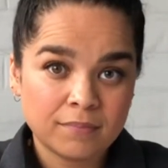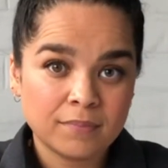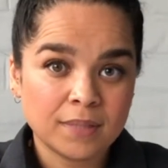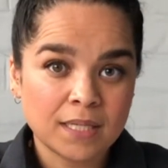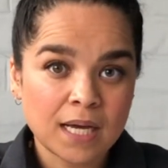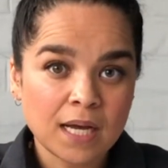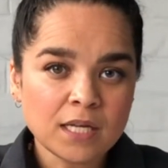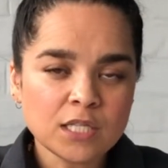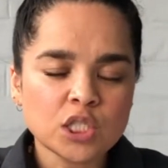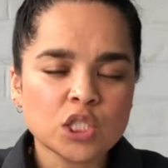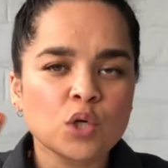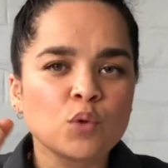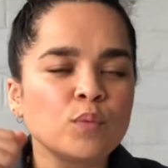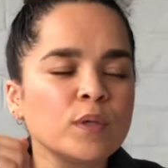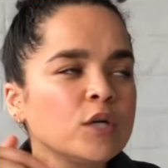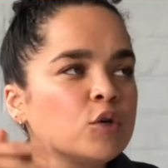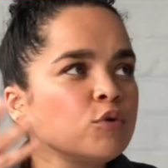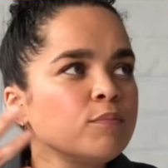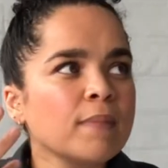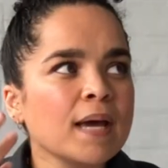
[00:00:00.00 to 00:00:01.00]
Yeah, so
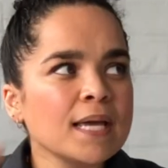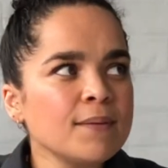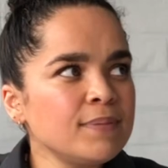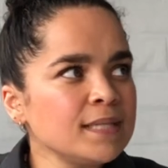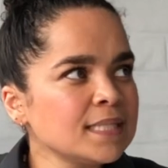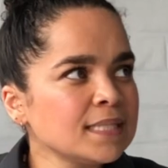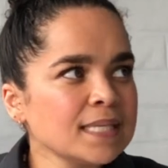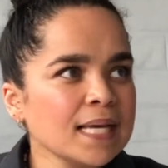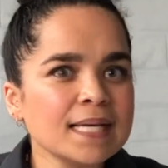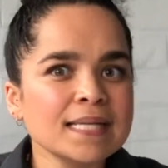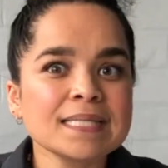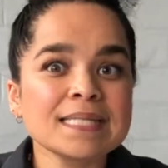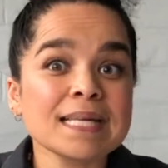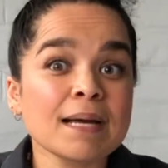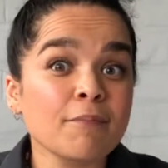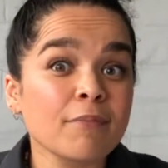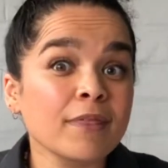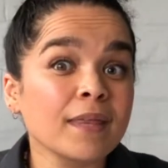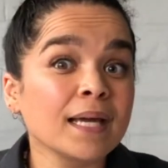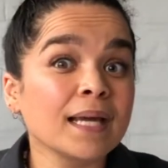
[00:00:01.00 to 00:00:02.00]
we could maybe say
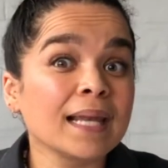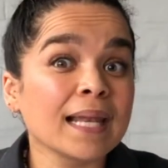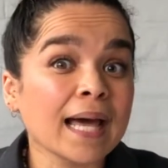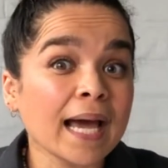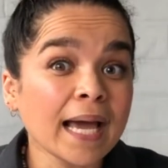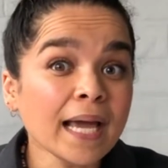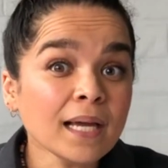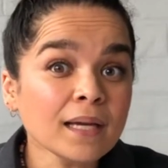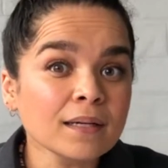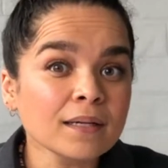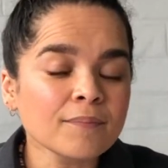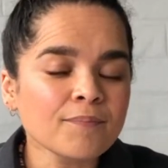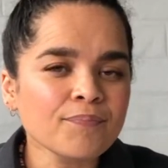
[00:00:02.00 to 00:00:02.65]
something like,